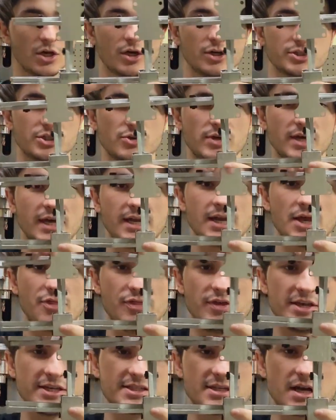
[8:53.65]
So you get
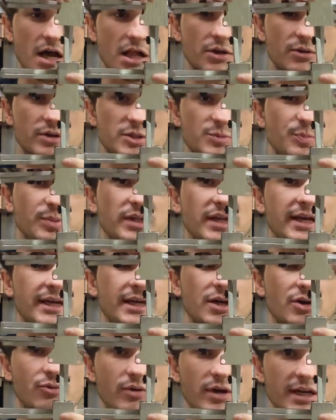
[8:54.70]
this tolerance
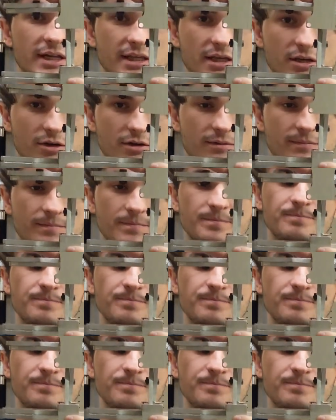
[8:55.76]
play right here.